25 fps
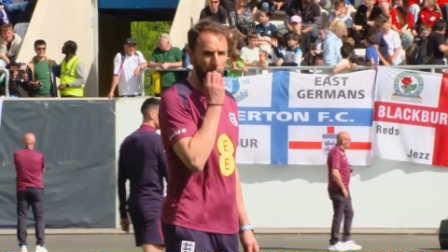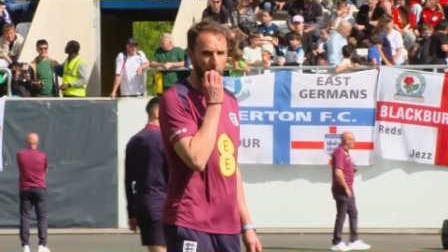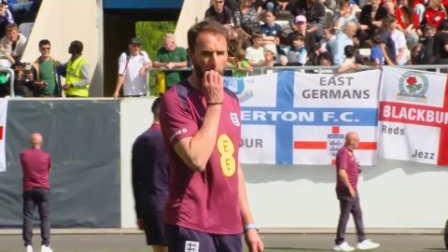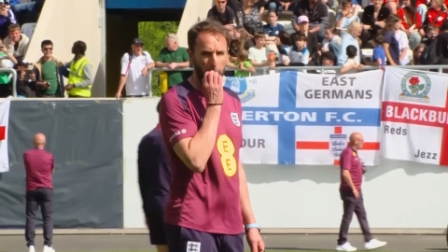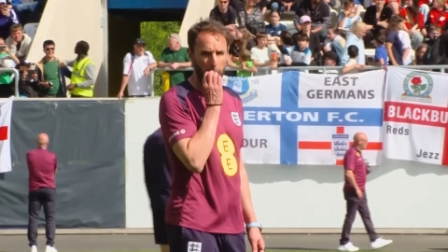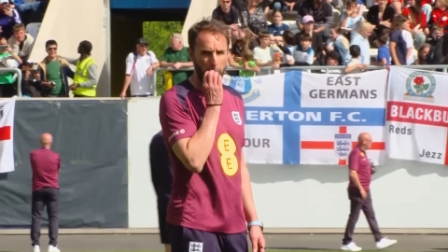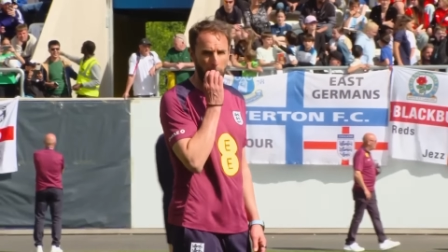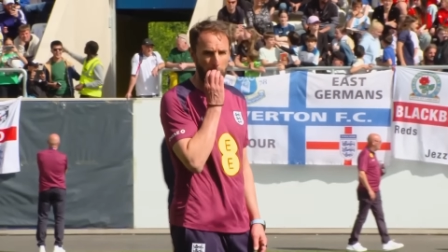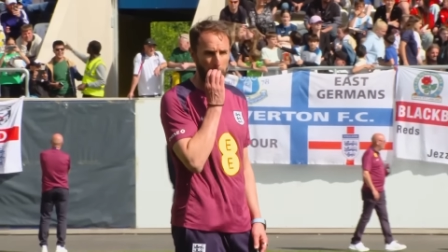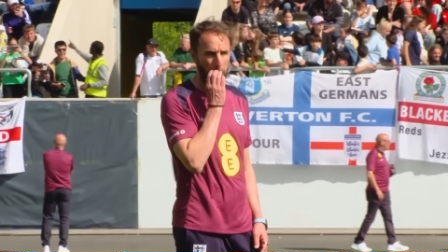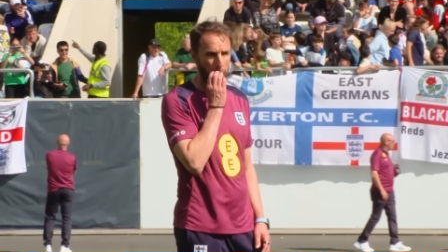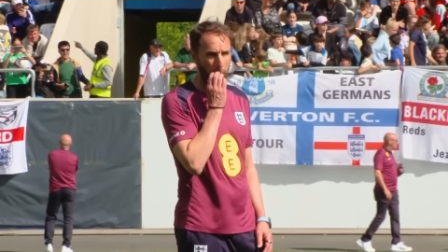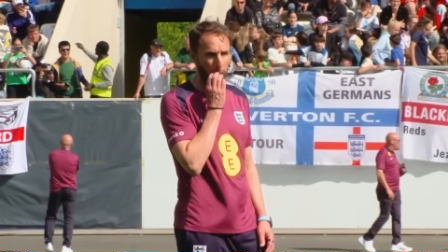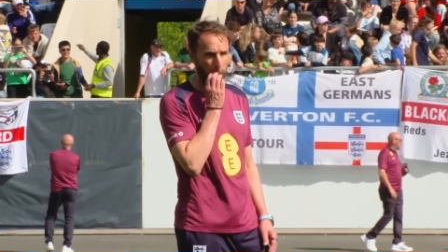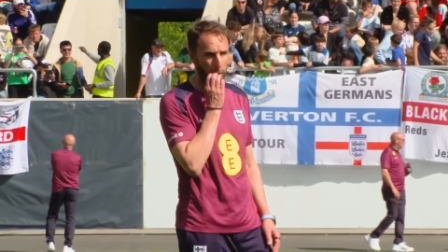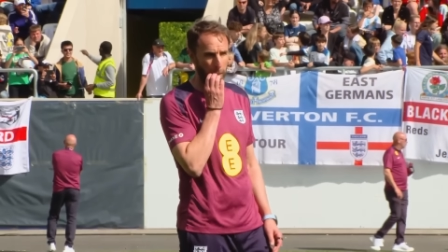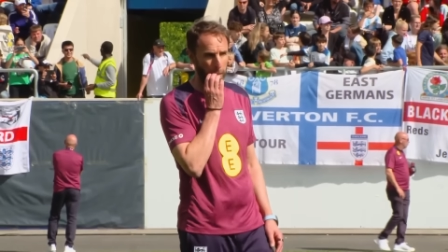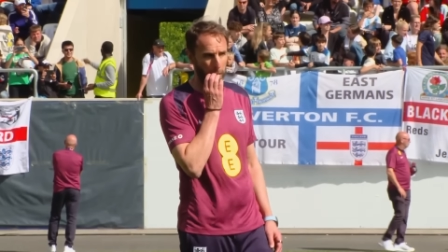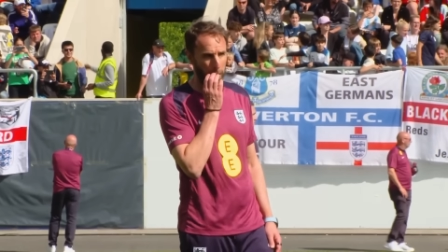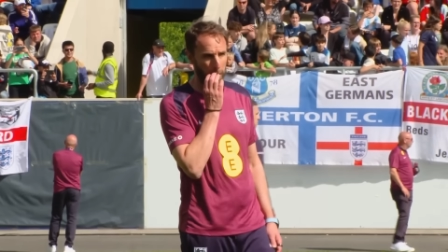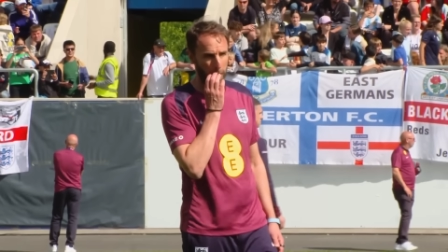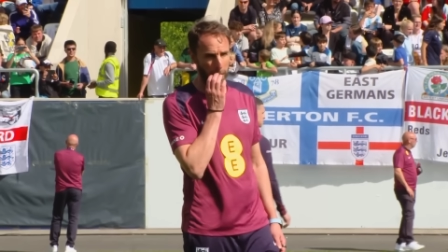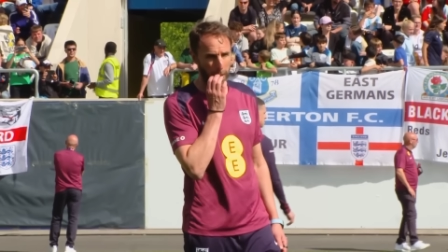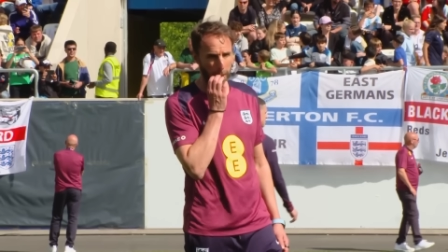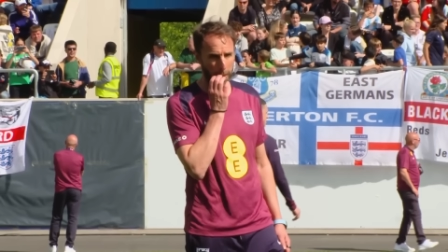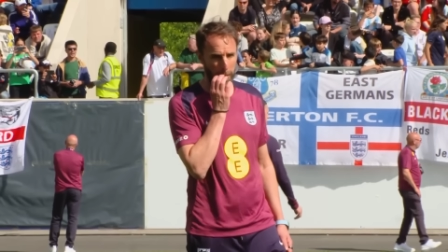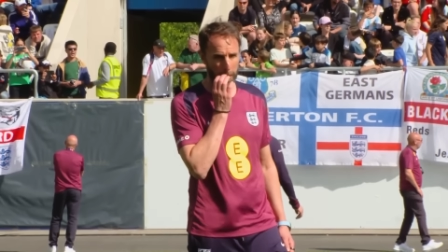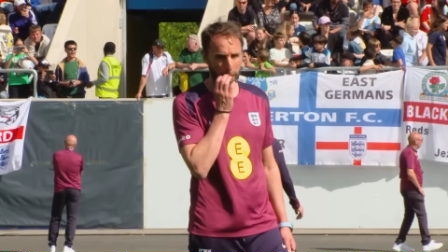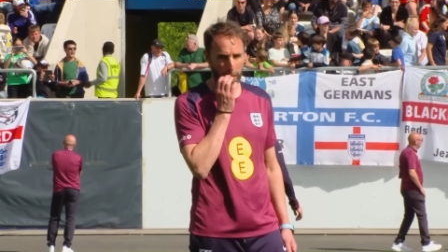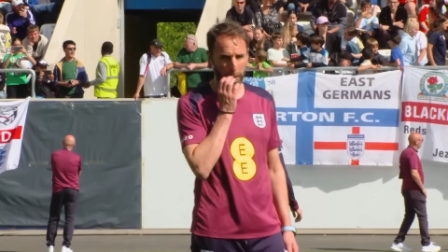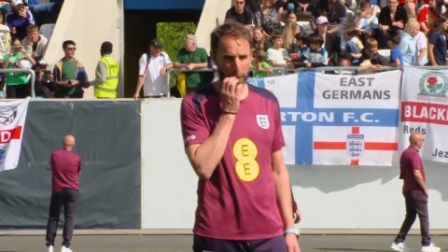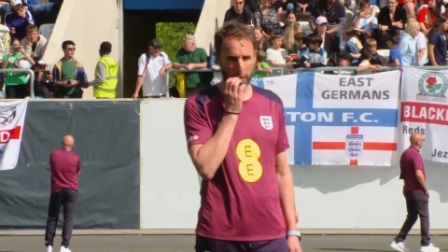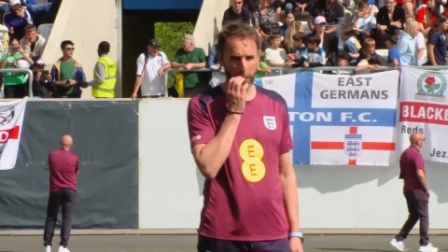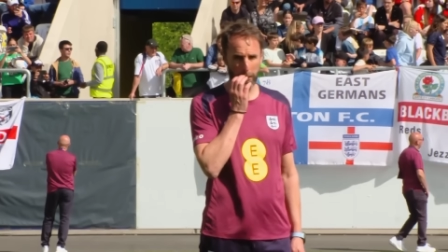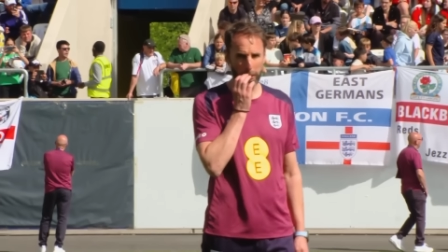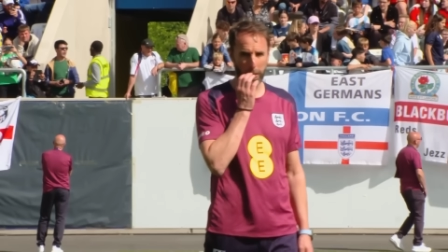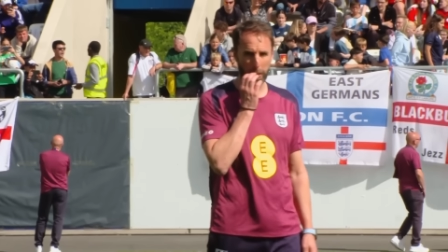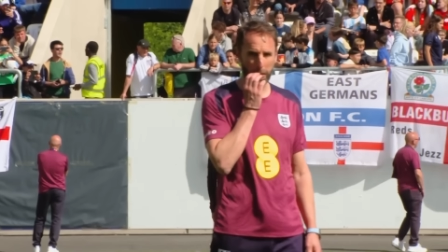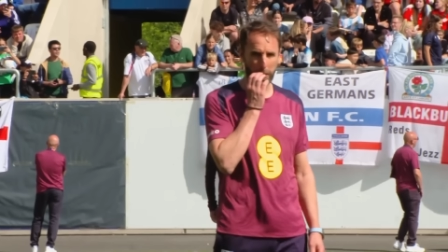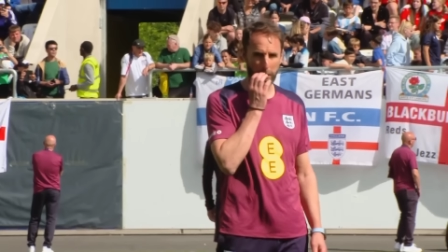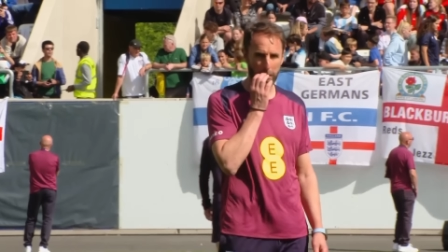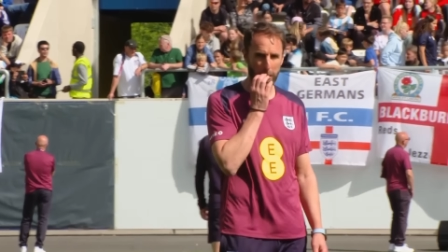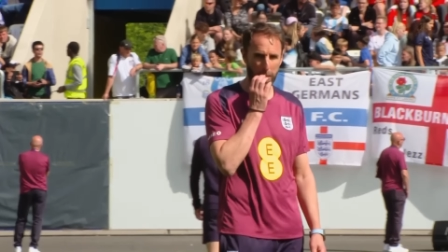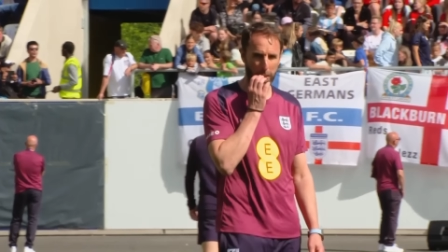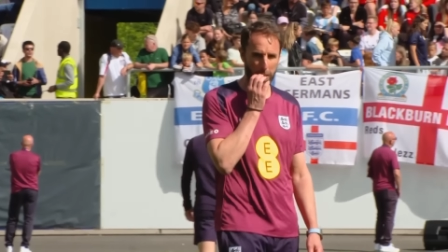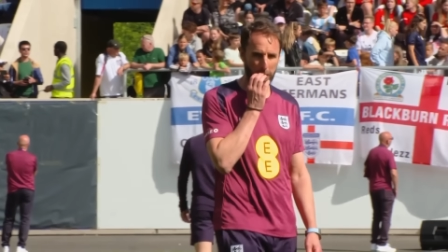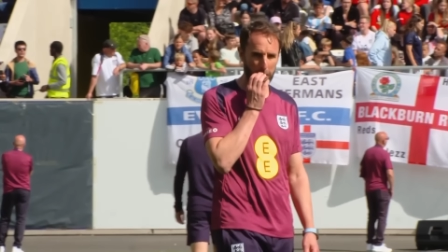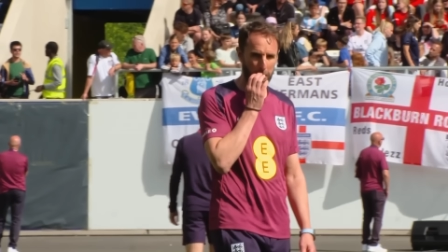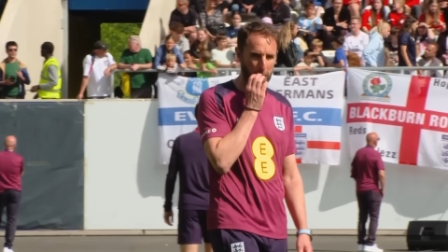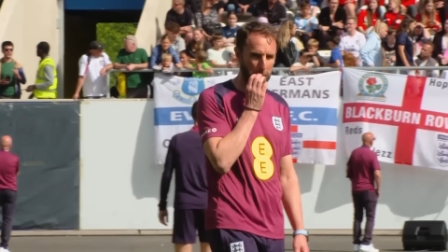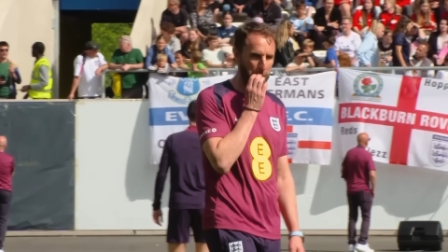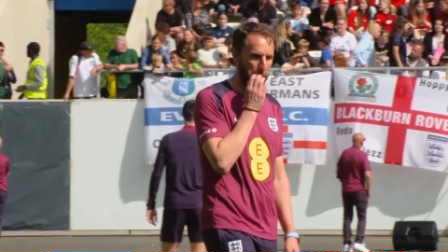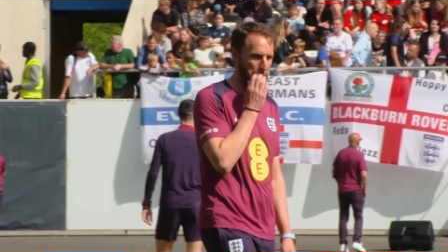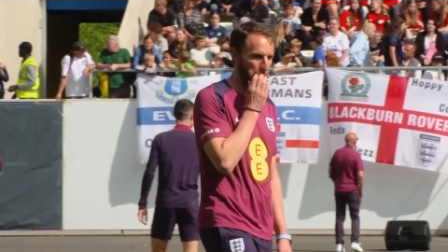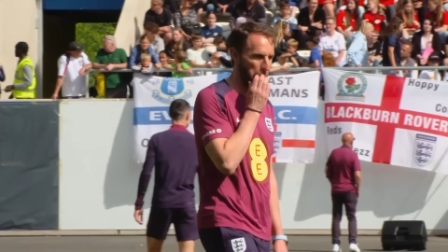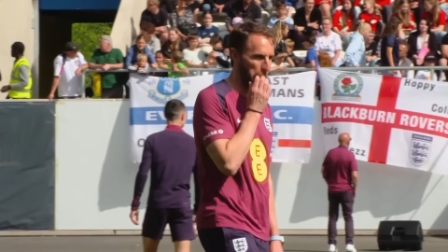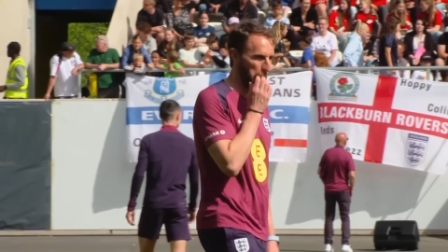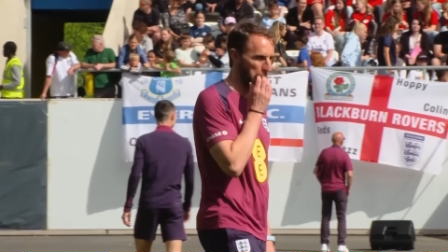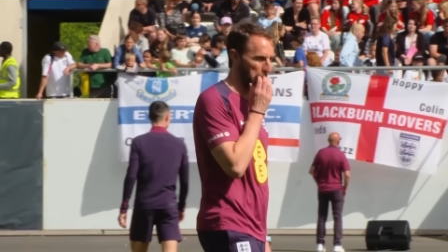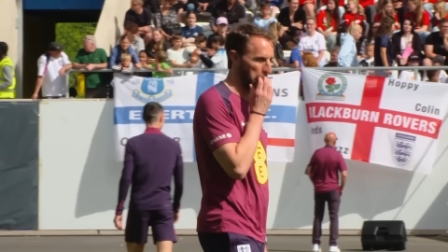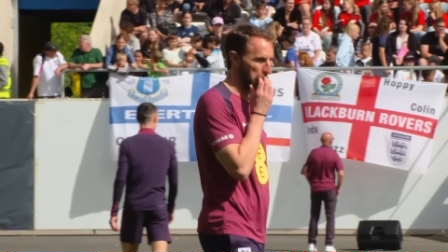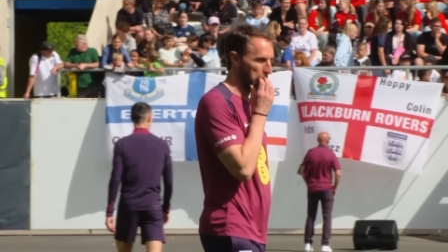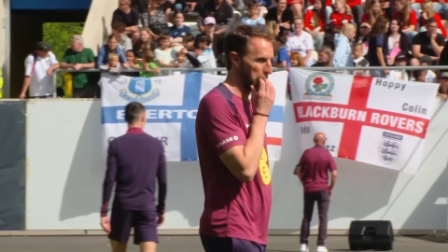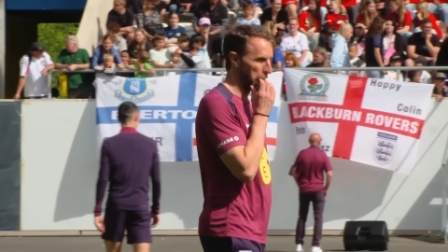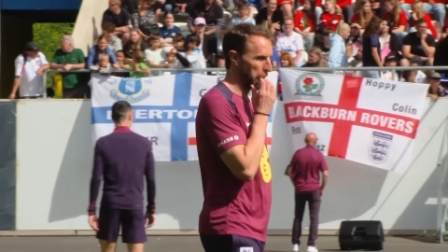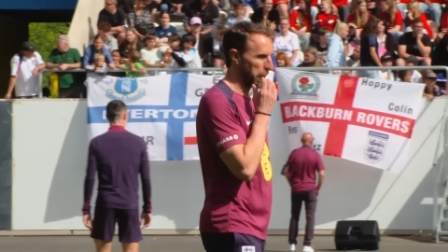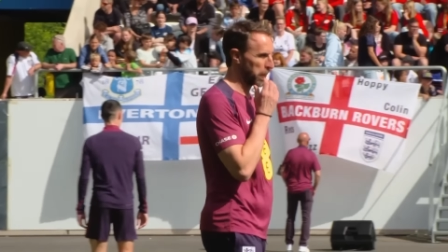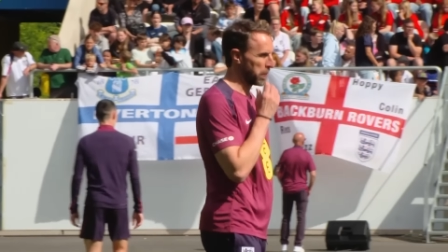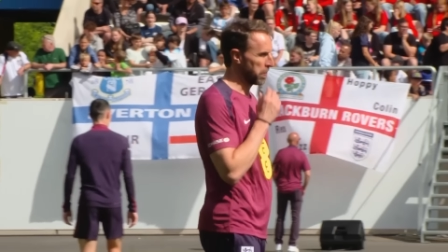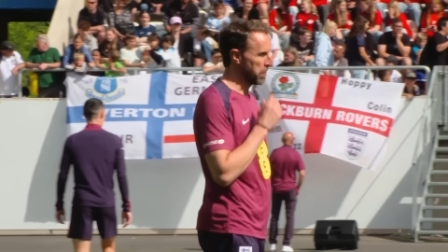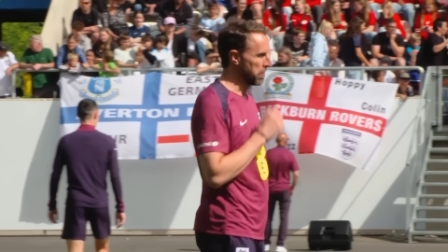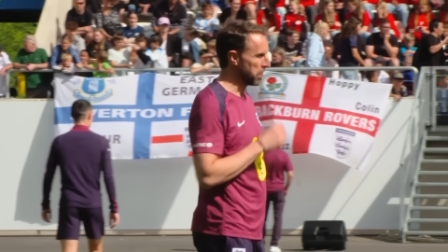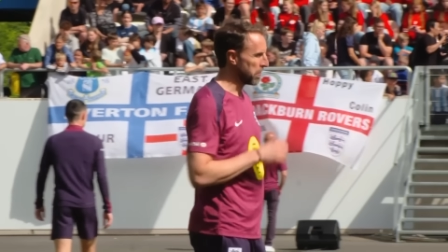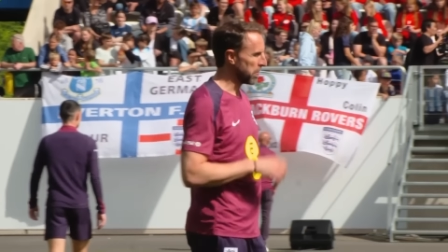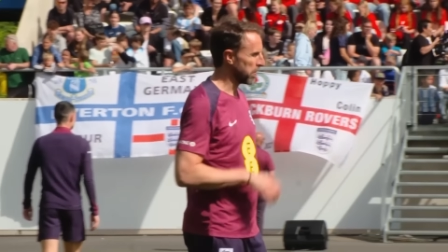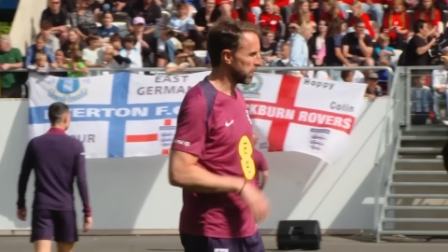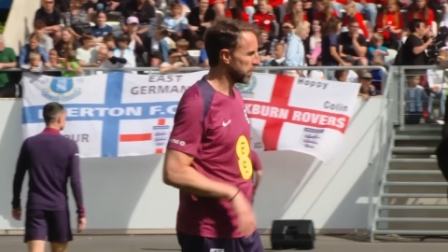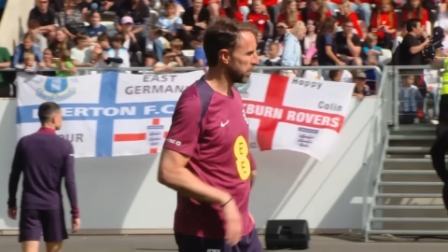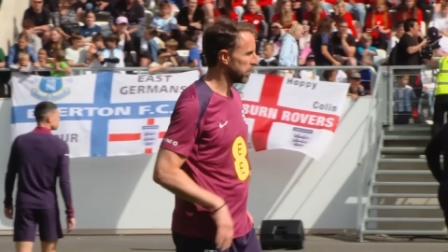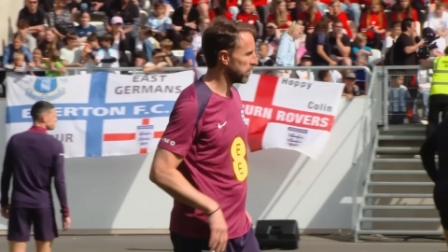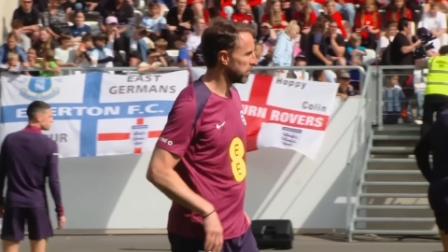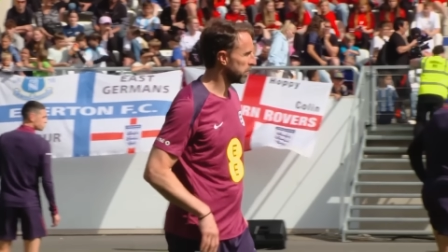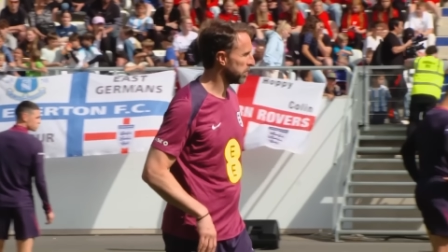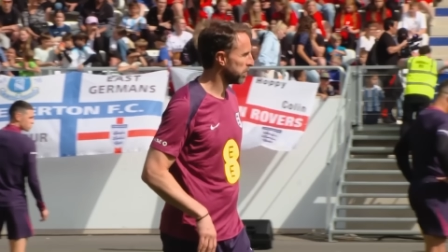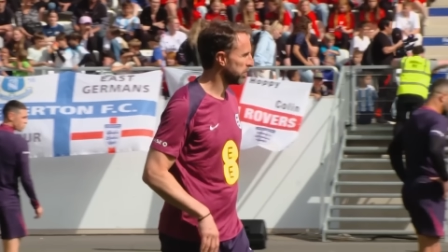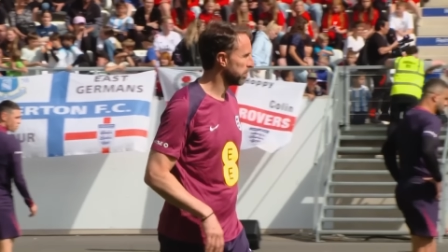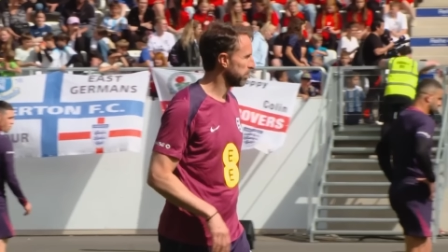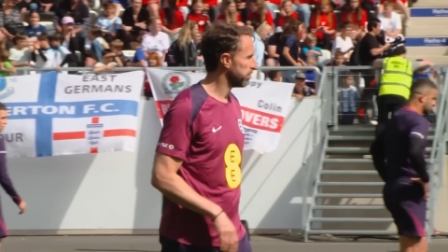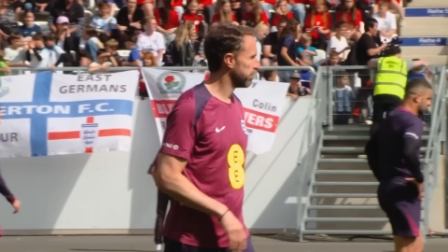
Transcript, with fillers: when he's still got a job. Normally, we don't like talking